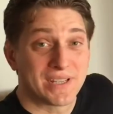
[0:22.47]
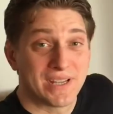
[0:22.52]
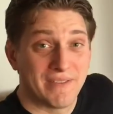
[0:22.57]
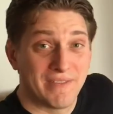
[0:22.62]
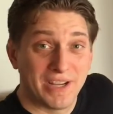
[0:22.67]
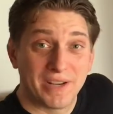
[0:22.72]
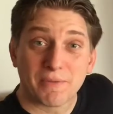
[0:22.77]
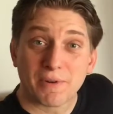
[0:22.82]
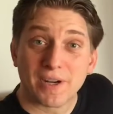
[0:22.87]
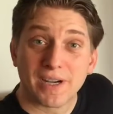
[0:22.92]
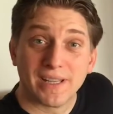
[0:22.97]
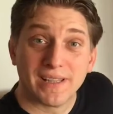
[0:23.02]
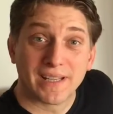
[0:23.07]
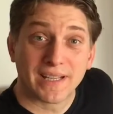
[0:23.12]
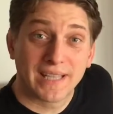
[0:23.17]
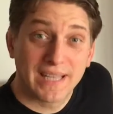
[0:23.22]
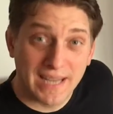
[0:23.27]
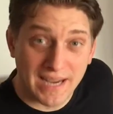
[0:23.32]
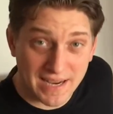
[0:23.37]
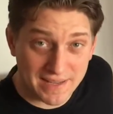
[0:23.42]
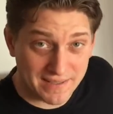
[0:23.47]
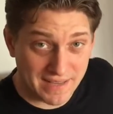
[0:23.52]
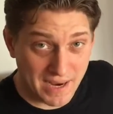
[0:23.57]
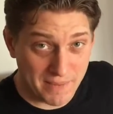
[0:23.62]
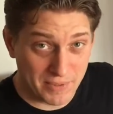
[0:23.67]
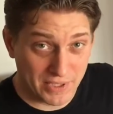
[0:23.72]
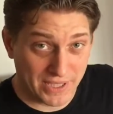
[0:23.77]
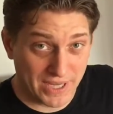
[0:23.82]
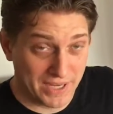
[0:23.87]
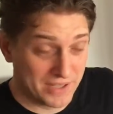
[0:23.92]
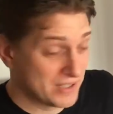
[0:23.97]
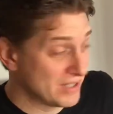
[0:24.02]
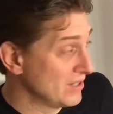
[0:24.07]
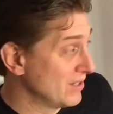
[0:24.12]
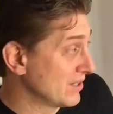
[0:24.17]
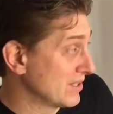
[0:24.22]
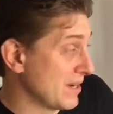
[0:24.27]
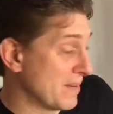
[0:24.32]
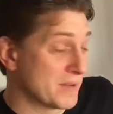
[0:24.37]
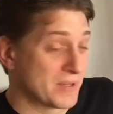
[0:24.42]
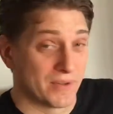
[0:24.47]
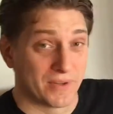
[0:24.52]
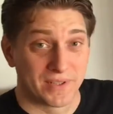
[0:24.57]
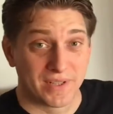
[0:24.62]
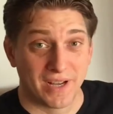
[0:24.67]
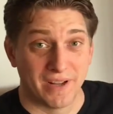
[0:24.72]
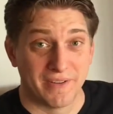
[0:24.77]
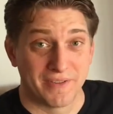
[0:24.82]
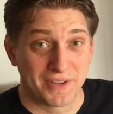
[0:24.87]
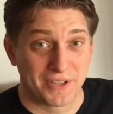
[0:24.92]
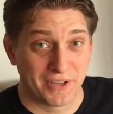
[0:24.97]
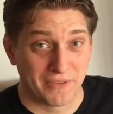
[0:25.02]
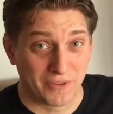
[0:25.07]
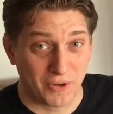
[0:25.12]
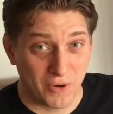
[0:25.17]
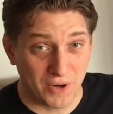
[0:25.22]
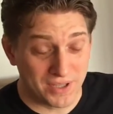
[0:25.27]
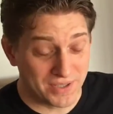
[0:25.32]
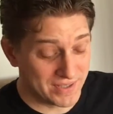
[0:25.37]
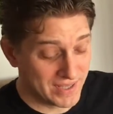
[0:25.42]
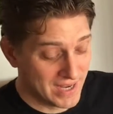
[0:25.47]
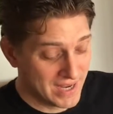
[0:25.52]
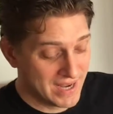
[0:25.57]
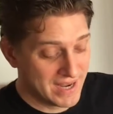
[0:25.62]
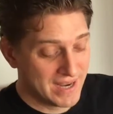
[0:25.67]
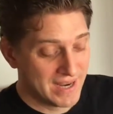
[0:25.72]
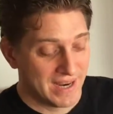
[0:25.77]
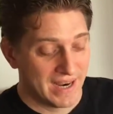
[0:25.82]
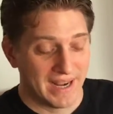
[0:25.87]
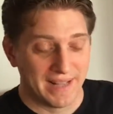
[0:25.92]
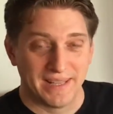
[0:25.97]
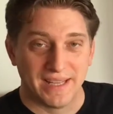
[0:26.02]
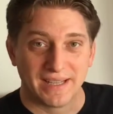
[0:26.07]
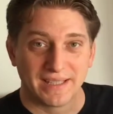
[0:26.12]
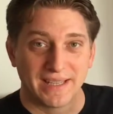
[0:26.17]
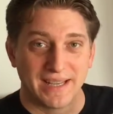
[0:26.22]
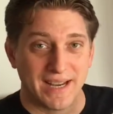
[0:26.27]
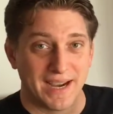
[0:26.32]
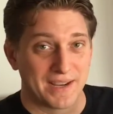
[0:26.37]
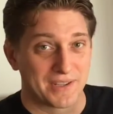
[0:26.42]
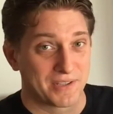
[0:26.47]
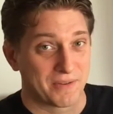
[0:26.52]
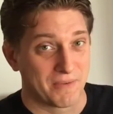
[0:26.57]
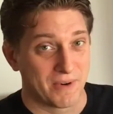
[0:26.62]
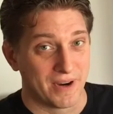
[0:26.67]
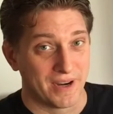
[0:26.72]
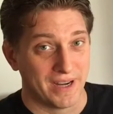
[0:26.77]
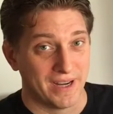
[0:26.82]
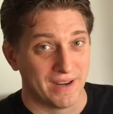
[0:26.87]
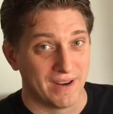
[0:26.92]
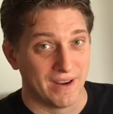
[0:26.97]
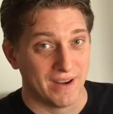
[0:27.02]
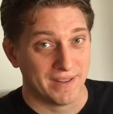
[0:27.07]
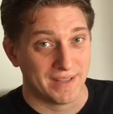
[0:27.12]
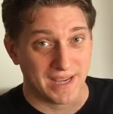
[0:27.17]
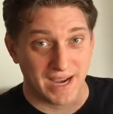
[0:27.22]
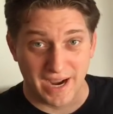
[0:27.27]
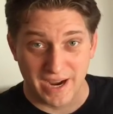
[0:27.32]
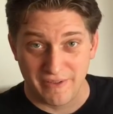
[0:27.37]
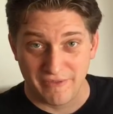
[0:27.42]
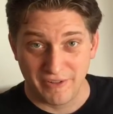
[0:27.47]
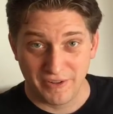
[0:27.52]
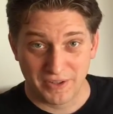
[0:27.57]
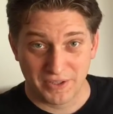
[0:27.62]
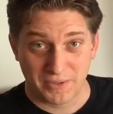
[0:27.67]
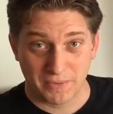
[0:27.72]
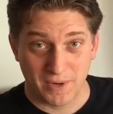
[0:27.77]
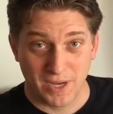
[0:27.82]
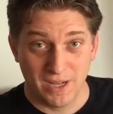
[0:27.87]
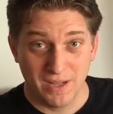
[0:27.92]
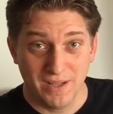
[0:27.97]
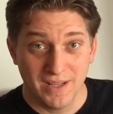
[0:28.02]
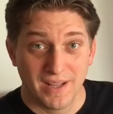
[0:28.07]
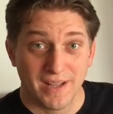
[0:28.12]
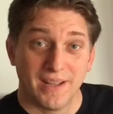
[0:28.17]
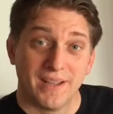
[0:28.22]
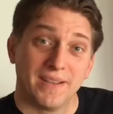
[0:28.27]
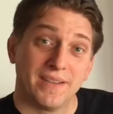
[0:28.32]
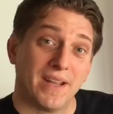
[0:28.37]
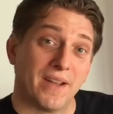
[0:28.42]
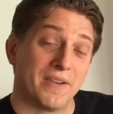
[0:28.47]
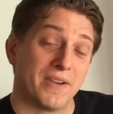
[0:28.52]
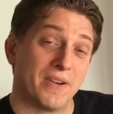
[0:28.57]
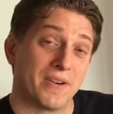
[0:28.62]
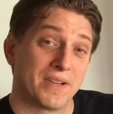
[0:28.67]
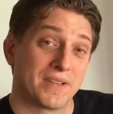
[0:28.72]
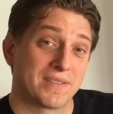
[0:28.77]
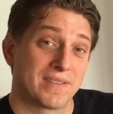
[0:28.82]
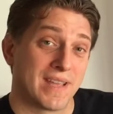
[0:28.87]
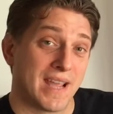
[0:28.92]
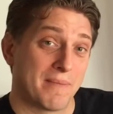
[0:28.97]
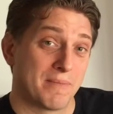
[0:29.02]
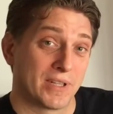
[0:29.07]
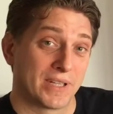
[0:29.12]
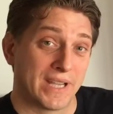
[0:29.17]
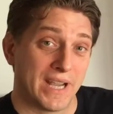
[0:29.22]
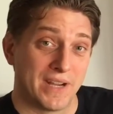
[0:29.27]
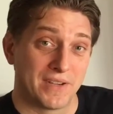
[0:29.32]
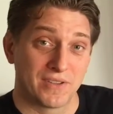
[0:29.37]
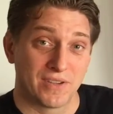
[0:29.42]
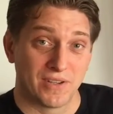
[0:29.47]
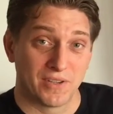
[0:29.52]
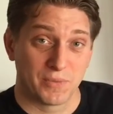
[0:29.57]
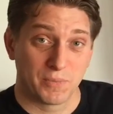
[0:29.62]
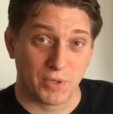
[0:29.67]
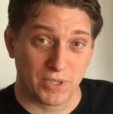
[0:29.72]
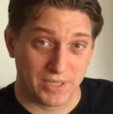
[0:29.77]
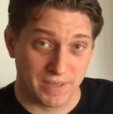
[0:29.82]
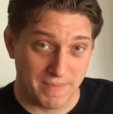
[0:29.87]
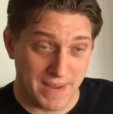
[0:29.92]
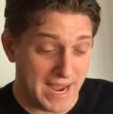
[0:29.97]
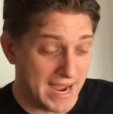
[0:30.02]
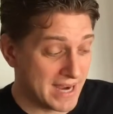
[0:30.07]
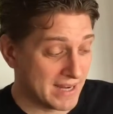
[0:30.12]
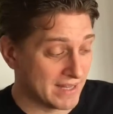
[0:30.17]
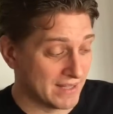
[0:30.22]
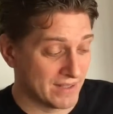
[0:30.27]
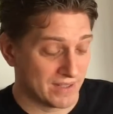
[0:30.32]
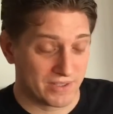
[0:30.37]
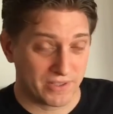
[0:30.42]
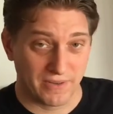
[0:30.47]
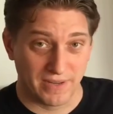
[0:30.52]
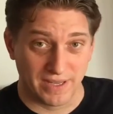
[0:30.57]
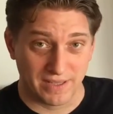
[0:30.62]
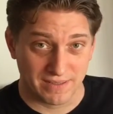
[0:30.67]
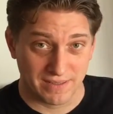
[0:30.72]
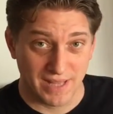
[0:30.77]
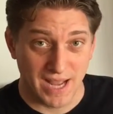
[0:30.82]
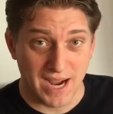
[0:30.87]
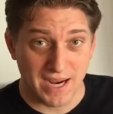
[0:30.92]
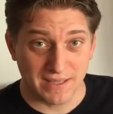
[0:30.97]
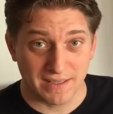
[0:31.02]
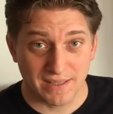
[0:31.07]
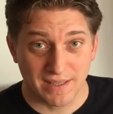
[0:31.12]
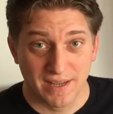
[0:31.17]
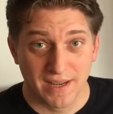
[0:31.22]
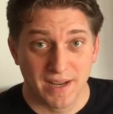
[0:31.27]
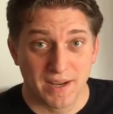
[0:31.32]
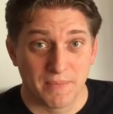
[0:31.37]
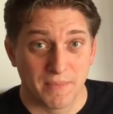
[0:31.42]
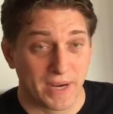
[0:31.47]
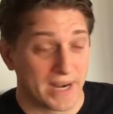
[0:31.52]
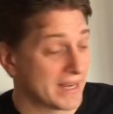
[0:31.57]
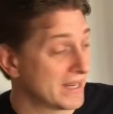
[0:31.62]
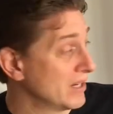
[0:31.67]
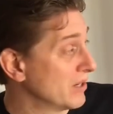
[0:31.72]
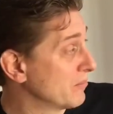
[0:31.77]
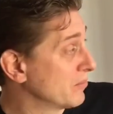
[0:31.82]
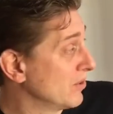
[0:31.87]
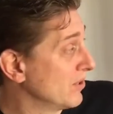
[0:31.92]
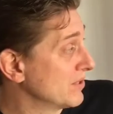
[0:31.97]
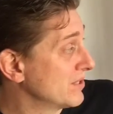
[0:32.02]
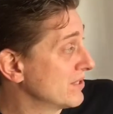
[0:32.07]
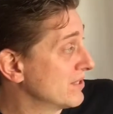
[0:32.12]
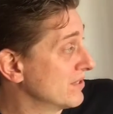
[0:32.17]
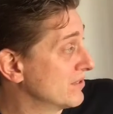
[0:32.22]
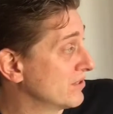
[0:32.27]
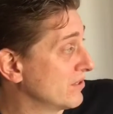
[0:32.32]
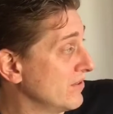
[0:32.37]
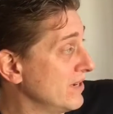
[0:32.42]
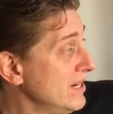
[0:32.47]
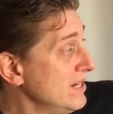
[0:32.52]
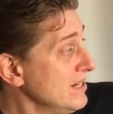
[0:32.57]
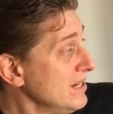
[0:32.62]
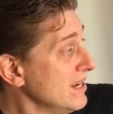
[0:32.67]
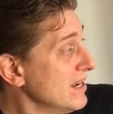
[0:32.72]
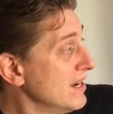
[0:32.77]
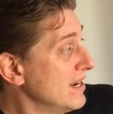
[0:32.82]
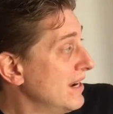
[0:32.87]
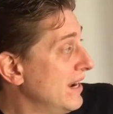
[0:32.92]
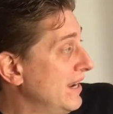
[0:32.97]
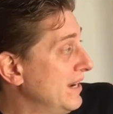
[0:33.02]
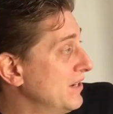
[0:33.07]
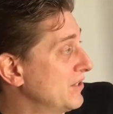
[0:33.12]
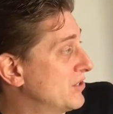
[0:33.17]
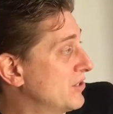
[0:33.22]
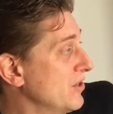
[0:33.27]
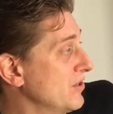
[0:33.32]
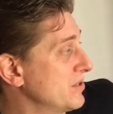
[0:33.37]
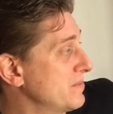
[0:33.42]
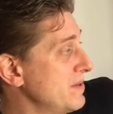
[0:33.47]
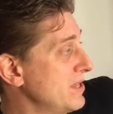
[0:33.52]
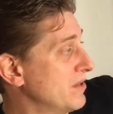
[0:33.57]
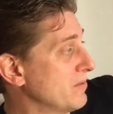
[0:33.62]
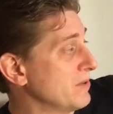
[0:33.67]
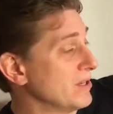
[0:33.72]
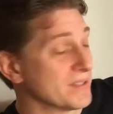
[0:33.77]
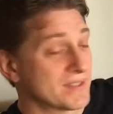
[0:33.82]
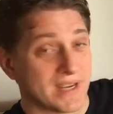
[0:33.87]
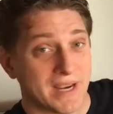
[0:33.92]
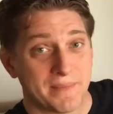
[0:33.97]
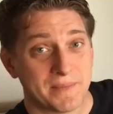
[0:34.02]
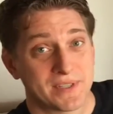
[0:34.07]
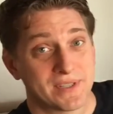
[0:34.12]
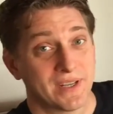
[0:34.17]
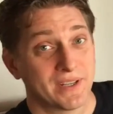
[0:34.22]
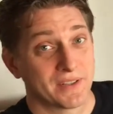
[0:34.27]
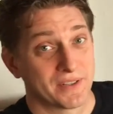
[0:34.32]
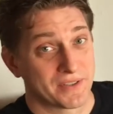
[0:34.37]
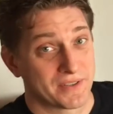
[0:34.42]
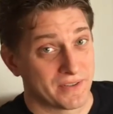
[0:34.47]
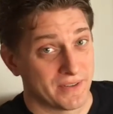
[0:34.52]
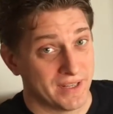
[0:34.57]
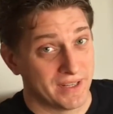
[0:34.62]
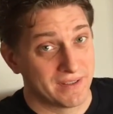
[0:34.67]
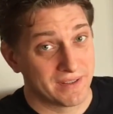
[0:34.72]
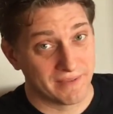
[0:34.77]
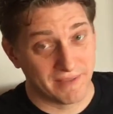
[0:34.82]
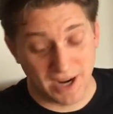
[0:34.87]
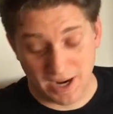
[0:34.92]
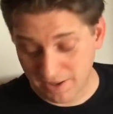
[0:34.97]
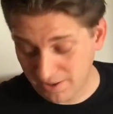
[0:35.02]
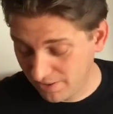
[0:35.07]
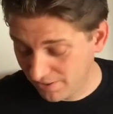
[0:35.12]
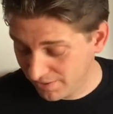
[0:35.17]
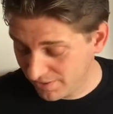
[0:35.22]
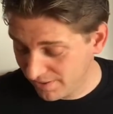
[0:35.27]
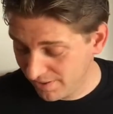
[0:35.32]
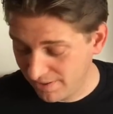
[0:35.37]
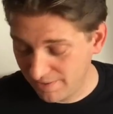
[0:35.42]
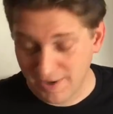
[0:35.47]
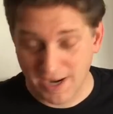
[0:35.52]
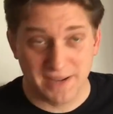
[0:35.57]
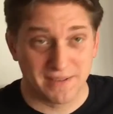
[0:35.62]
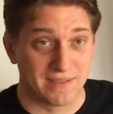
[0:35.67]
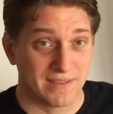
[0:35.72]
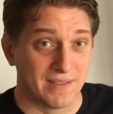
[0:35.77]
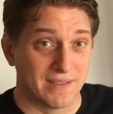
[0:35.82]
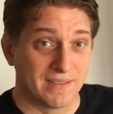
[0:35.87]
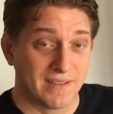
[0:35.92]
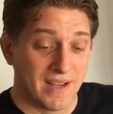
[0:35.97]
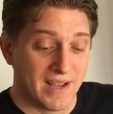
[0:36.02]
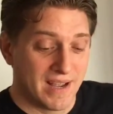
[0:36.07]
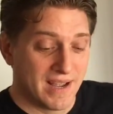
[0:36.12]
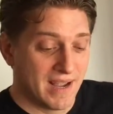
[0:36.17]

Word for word: TV running the Kiosk application, hooked up to a television of course, and then Kiosk running on the iPhone as well. Now notice the application is put to back and the screen is locked, but I can approach the screen and it shows me the real-time signal strength of how close the device is.